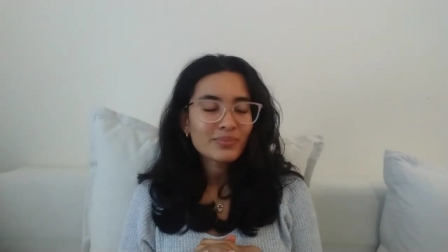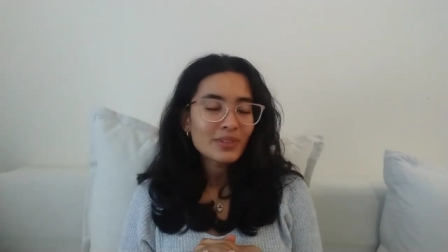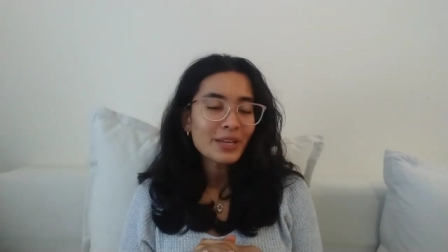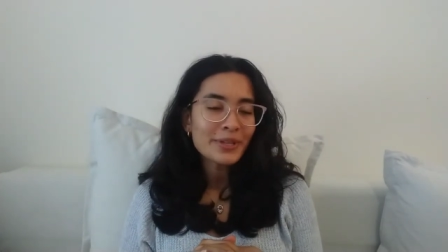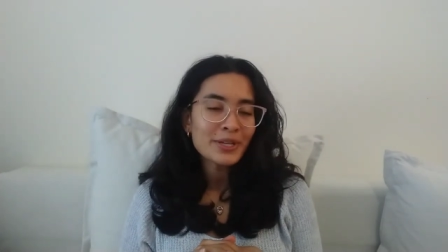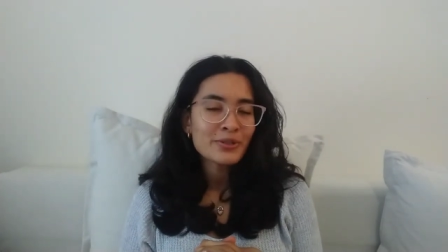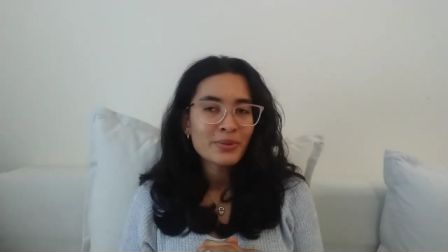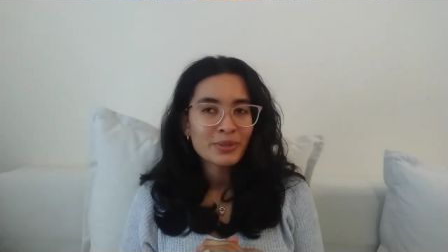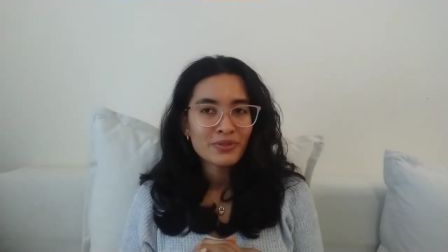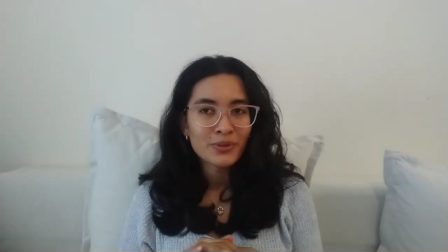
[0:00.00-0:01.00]
Thank you so
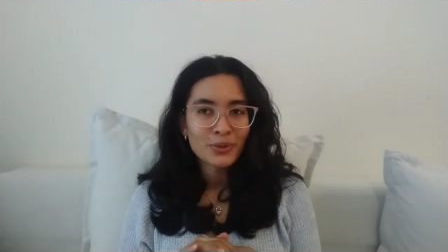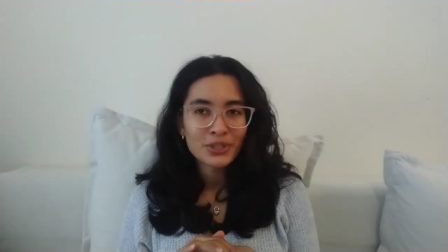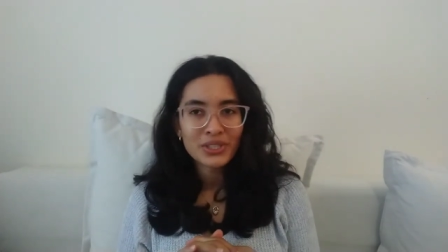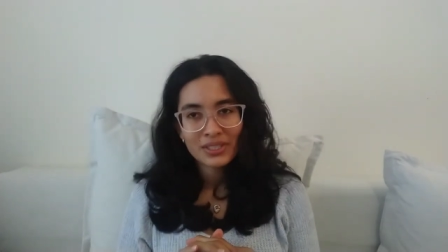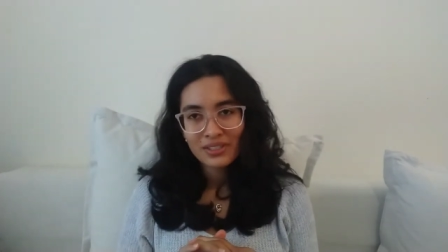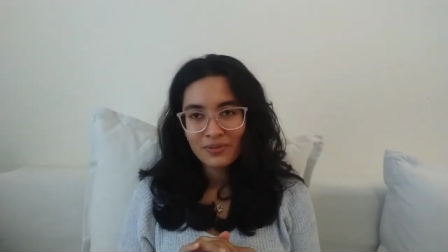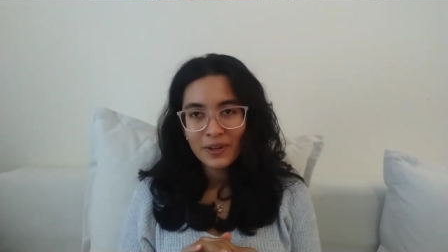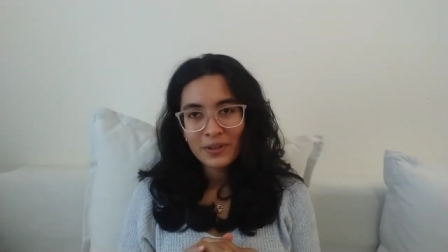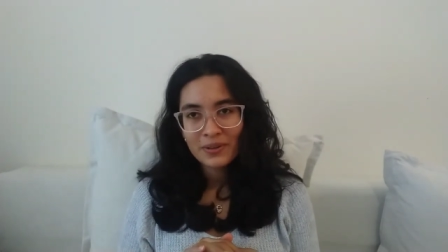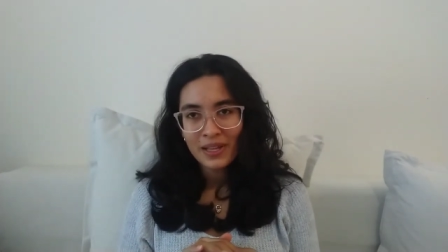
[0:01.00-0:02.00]
much for watching this
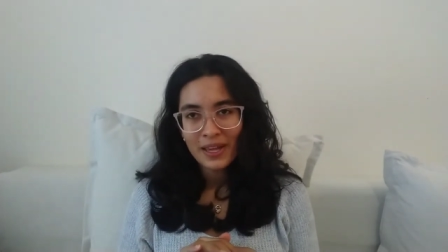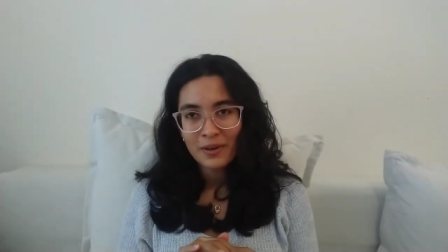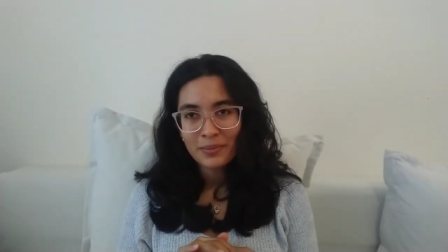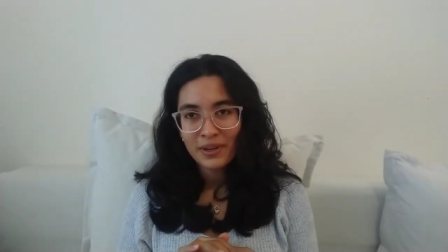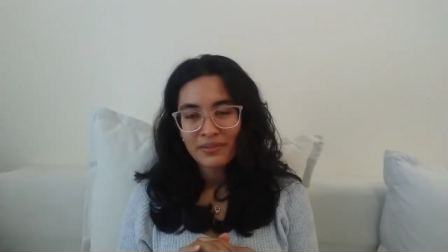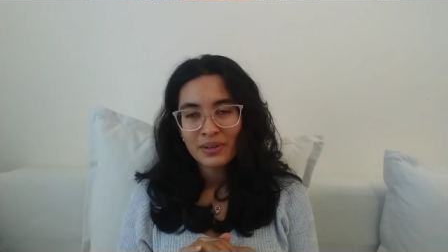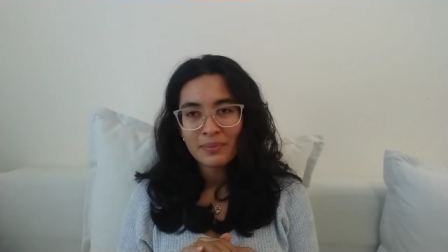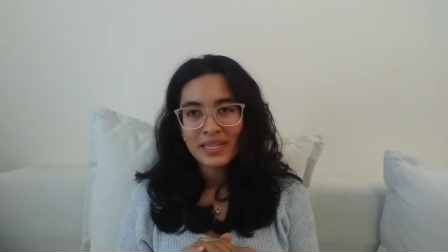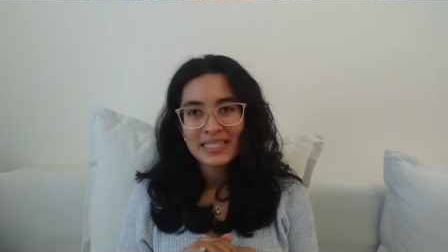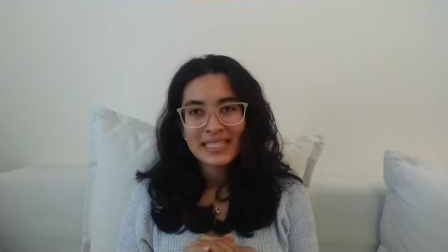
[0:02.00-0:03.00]
video, and I hope you have an
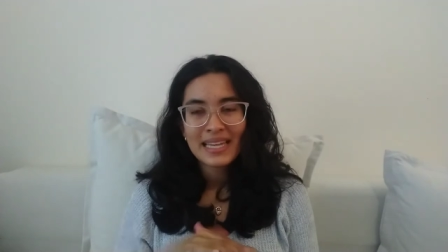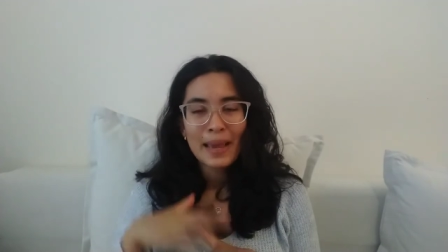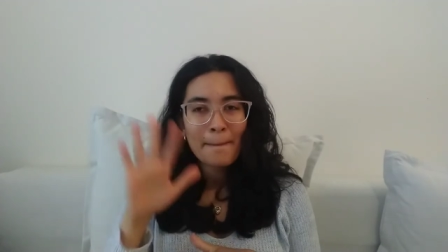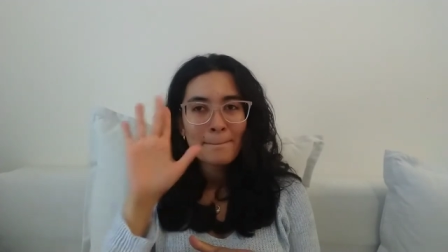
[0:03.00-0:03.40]
amazing day.